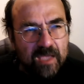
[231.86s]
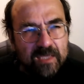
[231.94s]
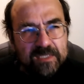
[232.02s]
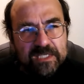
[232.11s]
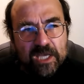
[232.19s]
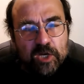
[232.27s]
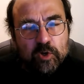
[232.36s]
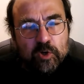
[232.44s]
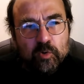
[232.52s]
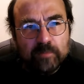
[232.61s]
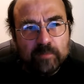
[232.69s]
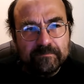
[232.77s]

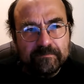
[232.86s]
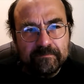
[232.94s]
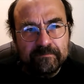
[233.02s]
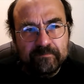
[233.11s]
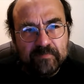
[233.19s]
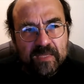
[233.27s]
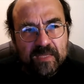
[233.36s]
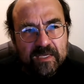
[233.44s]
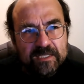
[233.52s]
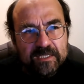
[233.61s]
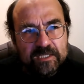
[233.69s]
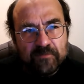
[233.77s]
So
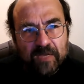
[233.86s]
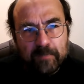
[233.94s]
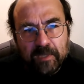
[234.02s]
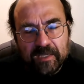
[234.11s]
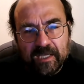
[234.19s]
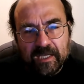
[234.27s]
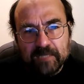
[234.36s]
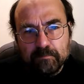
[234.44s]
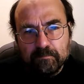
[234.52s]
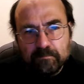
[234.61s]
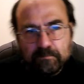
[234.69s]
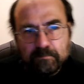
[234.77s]
developing that
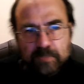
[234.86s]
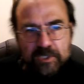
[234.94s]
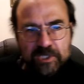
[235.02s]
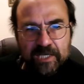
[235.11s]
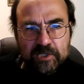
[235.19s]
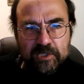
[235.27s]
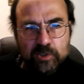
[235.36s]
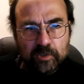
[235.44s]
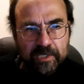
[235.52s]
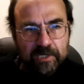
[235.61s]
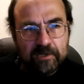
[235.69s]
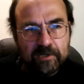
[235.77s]
potential
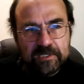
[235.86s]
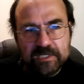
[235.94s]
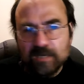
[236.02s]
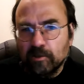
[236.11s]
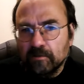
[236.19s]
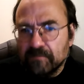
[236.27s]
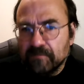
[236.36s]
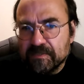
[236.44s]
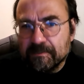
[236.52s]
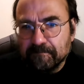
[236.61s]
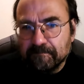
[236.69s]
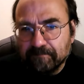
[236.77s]
in
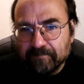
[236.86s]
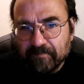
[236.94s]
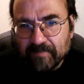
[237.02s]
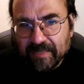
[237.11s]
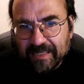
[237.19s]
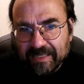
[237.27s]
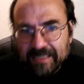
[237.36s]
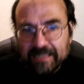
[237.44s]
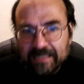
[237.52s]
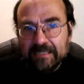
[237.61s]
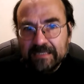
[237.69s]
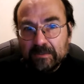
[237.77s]
ourselves
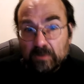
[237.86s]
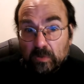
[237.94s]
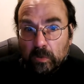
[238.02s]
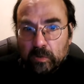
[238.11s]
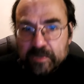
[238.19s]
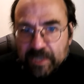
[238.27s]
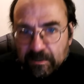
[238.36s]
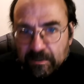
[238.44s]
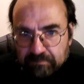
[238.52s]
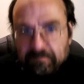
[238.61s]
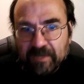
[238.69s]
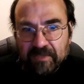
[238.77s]
also,
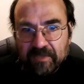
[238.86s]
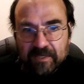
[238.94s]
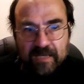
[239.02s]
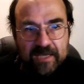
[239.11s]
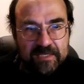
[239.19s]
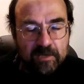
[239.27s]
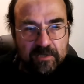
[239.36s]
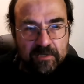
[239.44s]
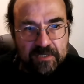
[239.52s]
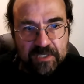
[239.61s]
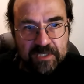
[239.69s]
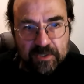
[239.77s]
I think, has a
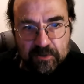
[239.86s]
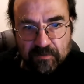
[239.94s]
social